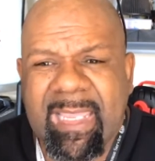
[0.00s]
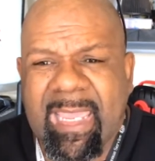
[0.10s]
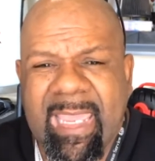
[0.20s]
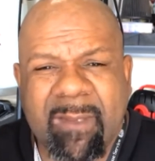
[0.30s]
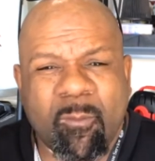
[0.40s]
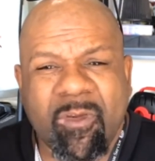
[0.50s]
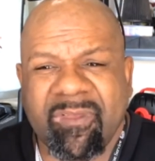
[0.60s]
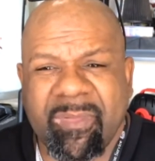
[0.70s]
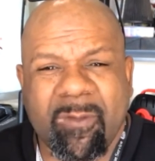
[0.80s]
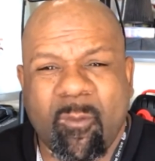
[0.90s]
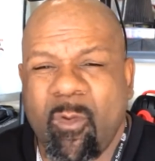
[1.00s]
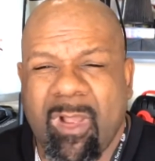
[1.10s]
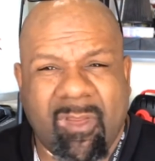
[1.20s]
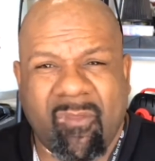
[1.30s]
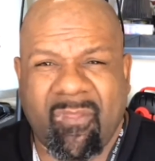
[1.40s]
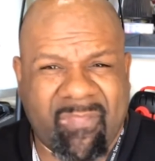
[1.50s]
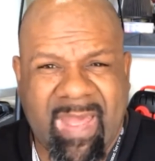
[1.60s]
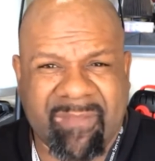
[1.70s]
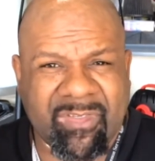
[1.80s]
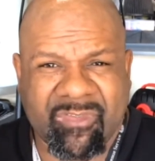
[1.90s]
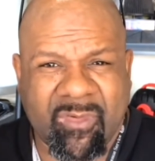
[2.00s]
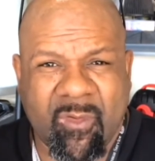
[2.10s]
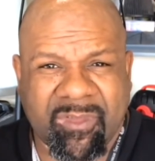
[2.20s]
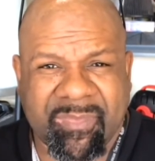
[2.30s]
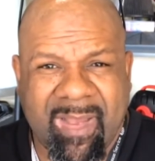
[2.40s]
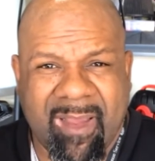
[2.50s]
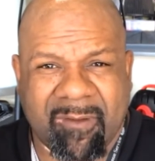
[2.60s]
and would have been well over 500 horsepower.